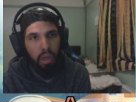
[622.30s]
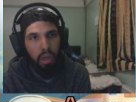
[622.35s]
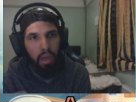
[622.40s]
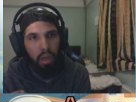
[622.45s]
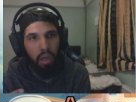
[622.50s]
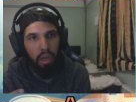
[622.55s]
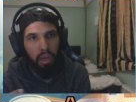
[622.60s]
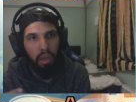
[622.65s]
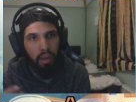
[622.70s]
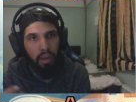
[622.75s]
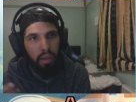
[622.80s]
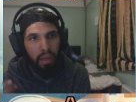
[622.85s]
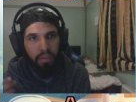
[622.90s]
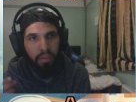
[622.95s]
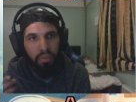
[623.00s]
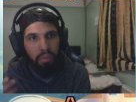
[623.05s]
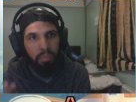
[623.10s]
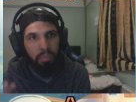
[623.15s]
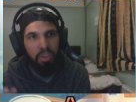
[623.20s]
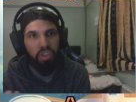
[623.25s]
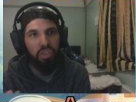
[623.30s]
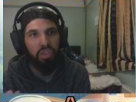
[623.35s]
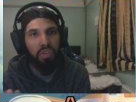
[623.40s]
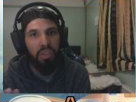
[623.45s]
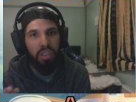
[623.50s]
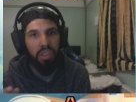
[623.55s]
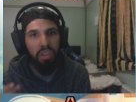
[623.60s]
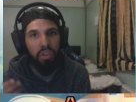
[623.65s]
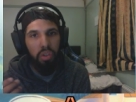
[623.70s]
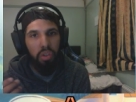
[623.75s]
uh, every missions
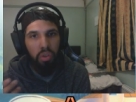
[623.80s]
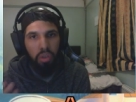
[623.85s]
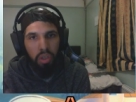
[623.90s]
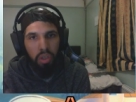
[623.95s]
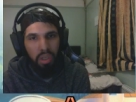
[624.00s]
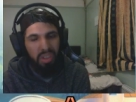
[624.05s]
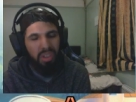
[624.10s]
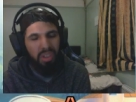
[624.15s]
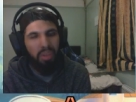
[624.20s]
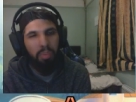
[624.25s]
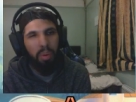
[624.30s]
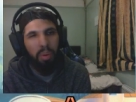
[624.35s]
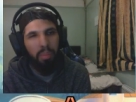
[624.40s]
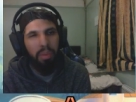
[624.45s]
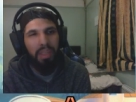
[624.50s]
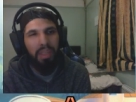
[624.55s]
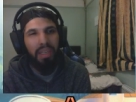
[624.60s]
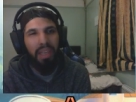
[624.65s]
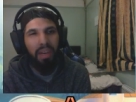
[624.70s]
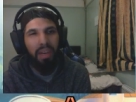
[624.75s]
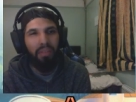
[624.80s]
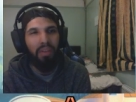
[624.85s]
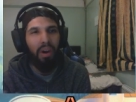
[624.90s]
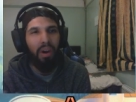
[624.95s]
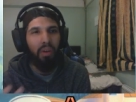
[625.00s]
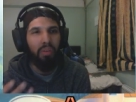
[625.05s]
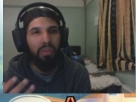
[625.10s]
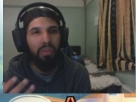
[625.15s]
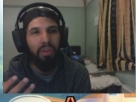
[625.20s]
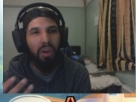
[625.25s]
that you do, you probably get
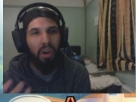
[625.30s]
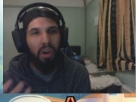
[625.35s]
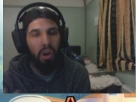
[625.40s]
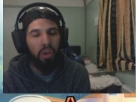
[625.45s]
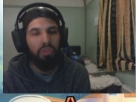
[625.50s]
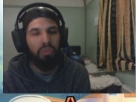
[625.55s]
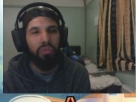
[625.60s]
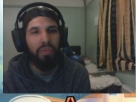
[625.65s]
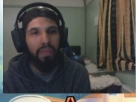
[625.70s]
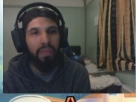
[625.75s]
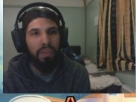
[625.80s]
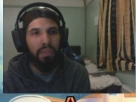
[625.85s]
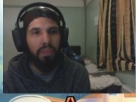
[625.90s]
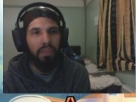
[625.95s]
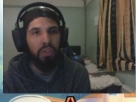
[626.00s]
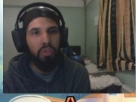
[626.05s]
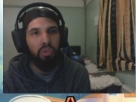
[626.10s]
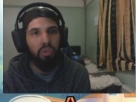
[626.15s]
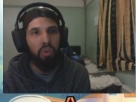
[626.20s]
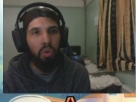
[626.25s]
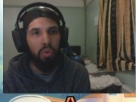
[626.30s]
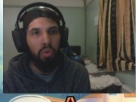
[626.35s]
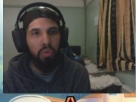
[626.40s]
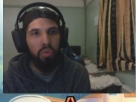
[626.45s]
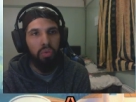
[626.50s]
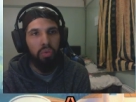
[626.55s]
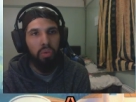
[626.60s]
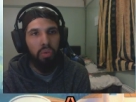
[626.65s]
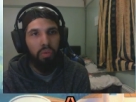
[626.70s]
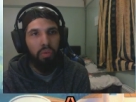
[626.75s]
around 150 stones,
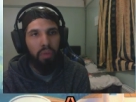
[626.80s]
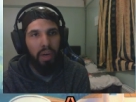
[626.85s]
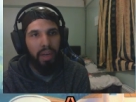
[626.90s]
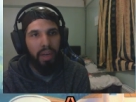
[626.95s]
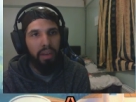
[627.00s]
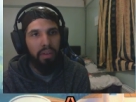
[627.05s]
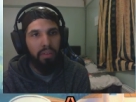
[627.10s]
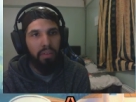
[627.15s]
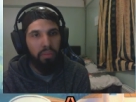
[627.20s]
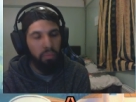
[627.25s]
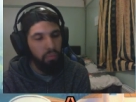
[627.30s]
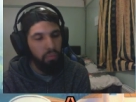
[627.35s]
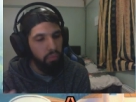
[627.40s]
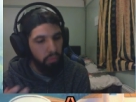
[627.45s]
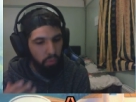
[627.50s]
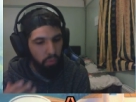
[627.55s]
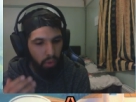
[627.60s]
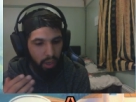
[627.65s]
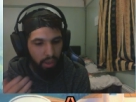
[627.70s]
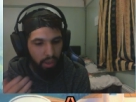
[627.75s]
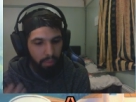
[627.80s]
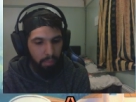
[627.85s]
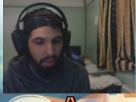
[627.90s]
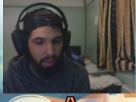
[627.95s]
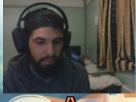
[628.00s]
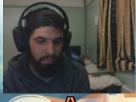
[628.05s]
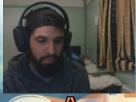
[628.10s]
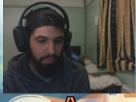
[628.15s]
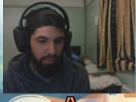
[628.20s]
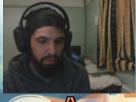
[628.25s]
right, throughout the
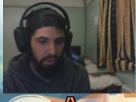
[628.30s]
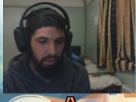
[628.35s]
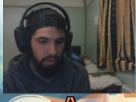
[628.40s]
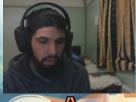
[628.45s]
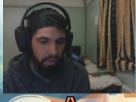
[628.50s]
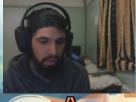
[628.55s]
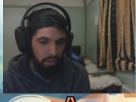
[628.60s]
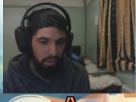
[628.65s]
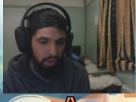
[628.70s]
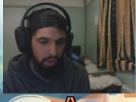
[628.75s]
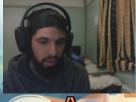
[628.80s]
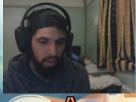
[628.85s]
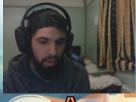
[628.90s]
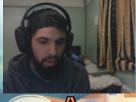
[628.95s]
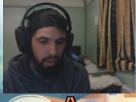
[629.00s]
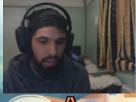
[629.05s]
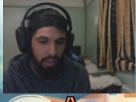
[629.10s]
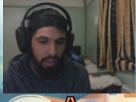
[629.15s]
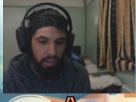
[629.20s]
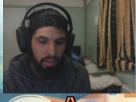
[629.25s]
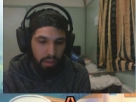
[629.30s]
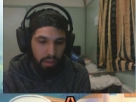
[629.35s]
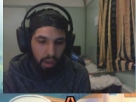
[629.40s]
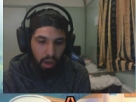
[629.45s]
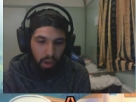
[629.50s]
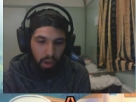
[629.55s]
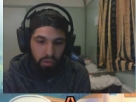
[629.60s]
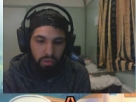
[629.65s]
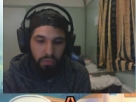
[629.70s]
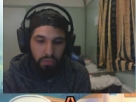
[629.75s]
month.
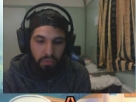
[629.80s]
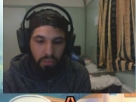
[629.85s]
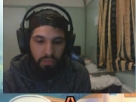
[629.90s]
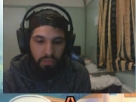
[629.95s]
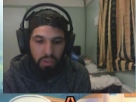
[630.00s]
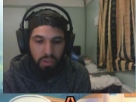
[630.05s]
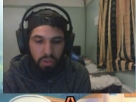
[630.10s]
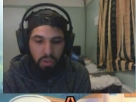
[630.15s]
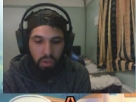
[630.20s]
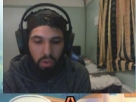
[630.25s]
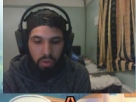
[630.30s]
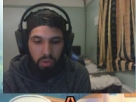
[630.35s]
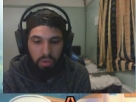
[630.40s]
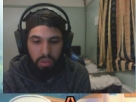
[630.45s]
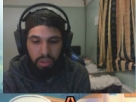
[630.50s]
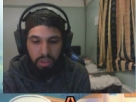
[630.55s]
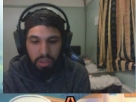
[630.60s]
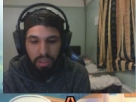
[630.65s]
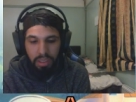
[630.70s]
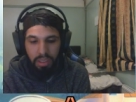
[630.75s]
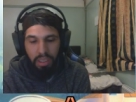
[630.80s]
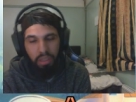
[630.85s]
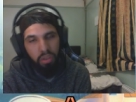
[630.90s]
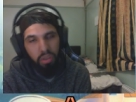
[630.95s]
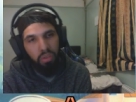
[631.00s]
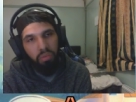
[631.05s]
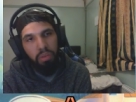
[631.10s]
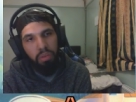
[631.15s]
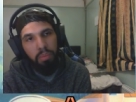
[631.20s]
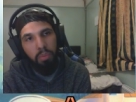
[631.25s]
150 stones is going to get you
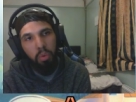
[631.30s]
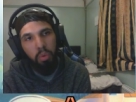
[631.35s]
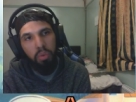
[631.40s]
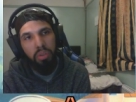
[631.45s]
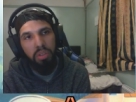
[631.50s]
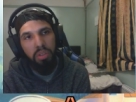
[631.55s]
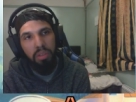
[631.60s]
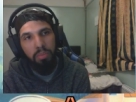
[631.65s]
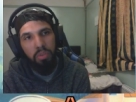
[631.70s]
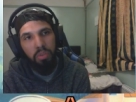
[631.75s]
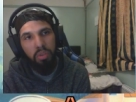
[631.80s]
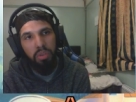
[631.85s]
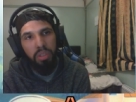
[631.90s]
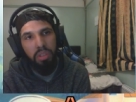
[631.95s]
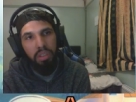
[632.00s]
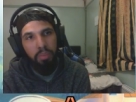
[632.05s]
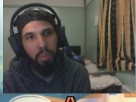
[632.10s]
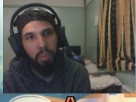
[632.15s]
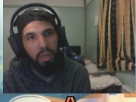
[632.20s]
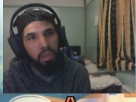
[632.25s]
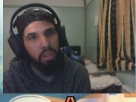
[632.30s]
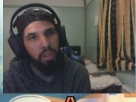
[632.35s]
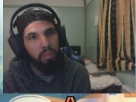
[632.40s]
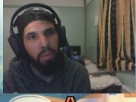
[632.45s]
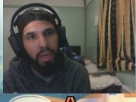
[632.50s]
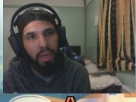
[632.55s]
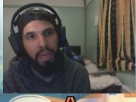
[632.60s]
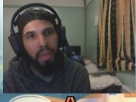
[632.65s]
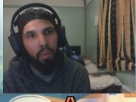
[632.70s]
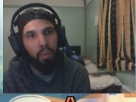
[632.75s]
three multi summons on this banner. You
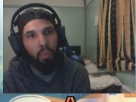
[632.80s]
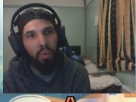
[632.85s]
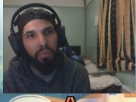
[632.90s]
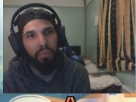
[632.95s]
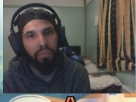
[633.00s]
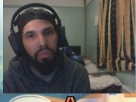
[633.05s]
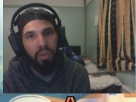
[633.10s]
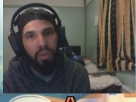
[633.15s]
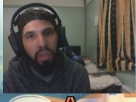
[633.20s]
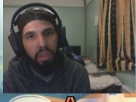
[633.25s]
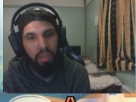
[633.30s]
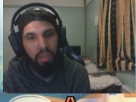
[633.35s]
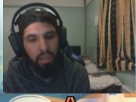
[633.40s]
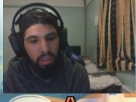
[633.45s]
might get one free.